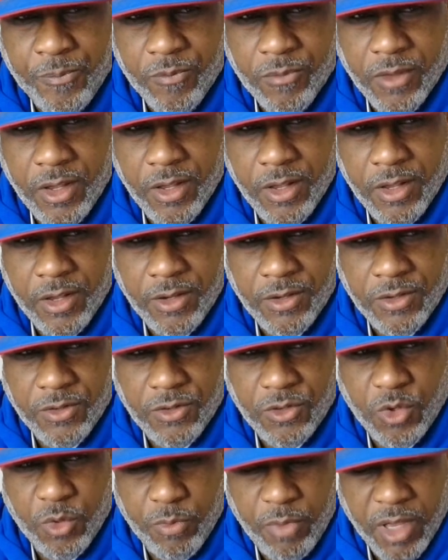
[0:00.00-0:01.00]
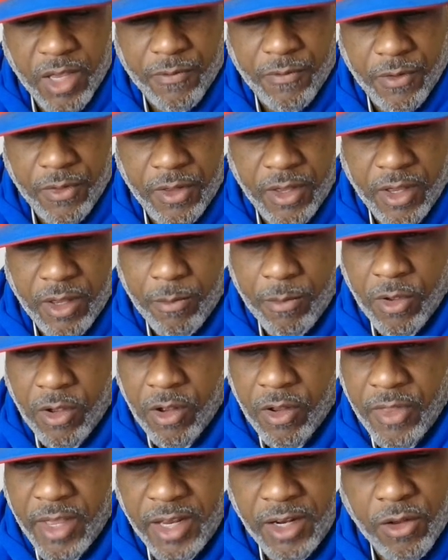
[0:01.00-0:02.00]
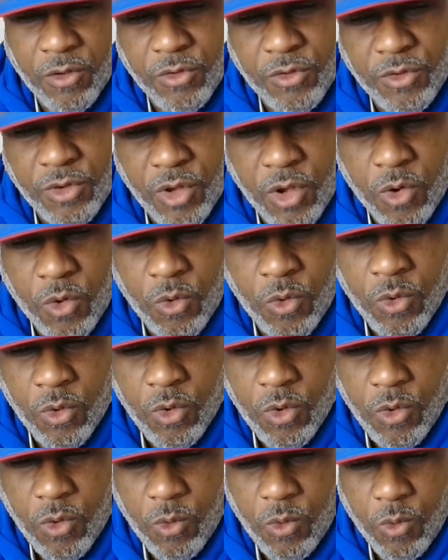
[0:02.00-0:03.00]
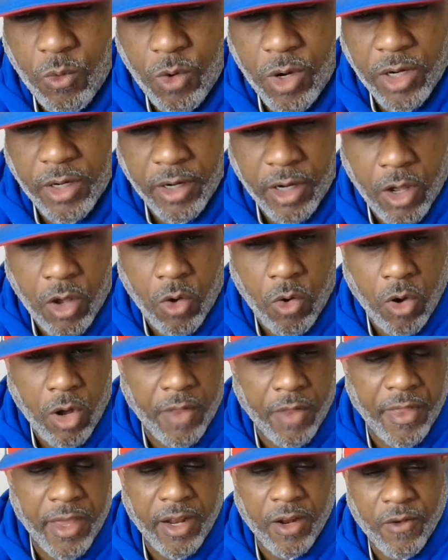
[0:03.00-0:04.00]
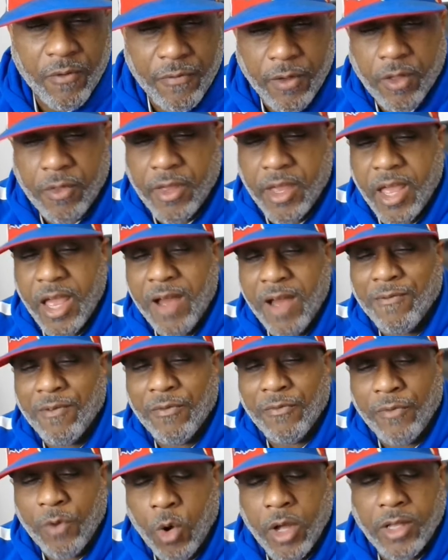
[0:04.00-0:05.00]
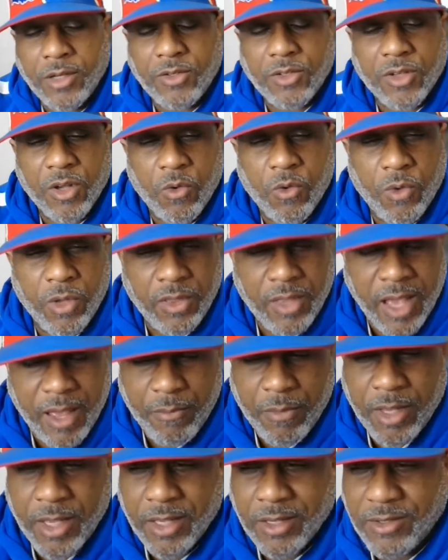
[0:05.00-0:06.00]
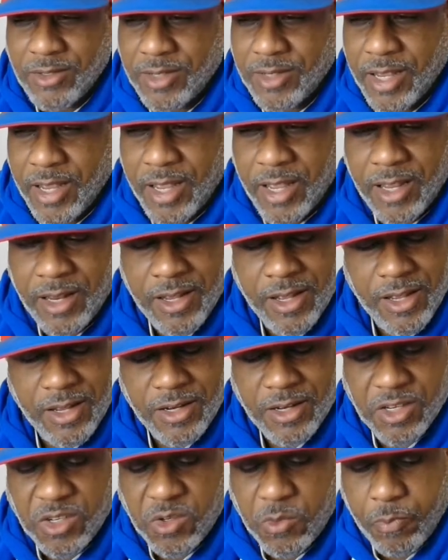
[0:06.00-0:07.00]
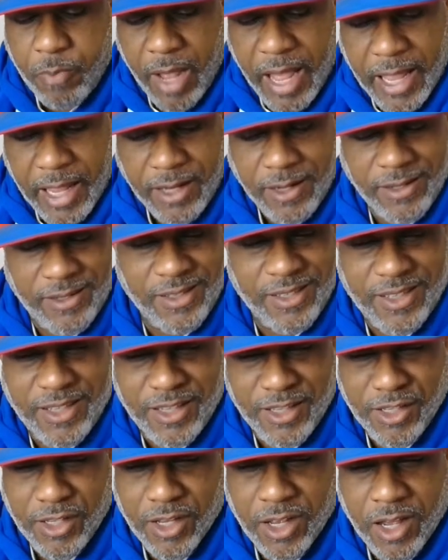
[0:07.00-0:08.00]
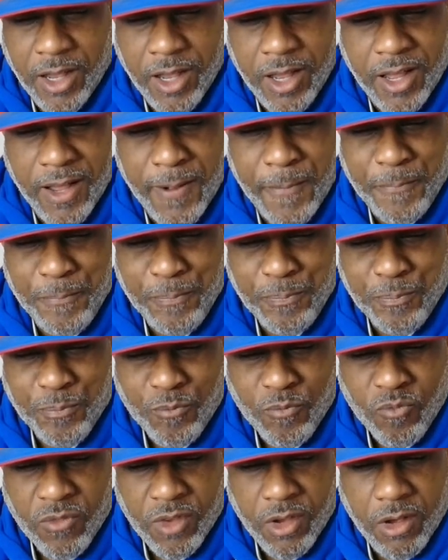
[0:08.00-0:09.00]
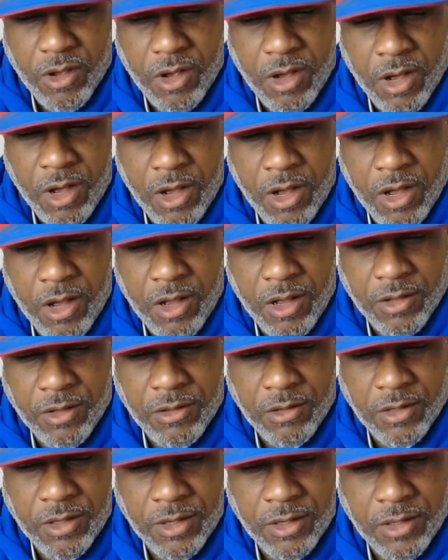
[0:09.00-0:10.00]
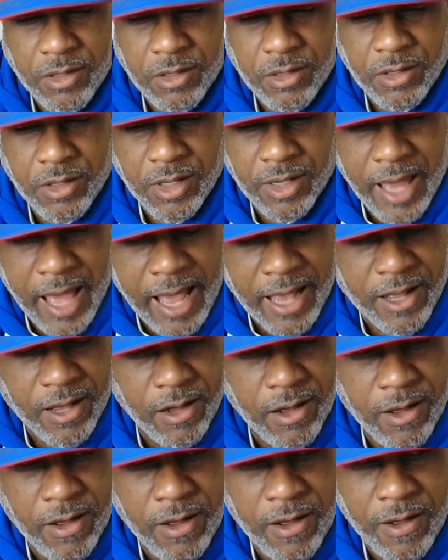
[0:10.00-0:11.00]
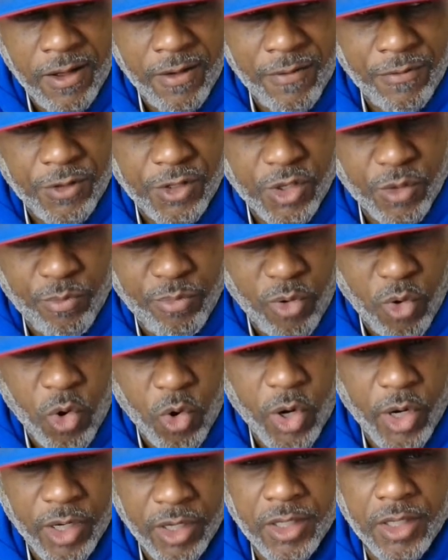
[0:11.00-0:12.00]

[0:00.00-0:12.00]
is too big for them, or they don't know where to go, or they don't feel they have a voice. So with that being said, despite uh, uh, the, the lack of support,